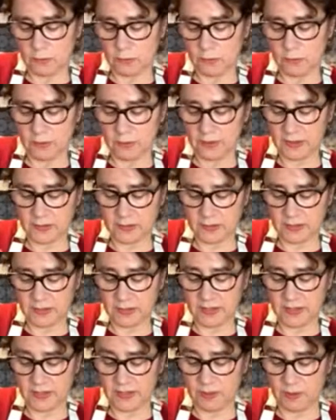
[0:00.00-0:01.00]
So this
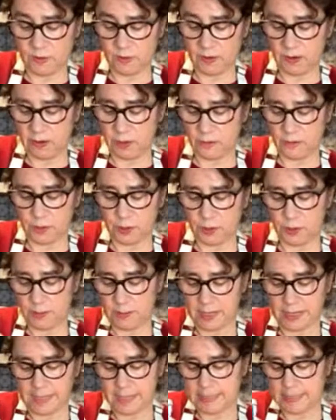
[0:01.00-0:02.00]
takes very few
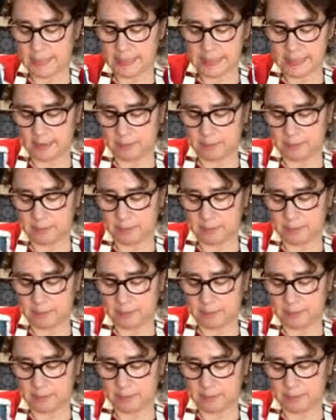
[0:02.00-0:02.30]
minutes.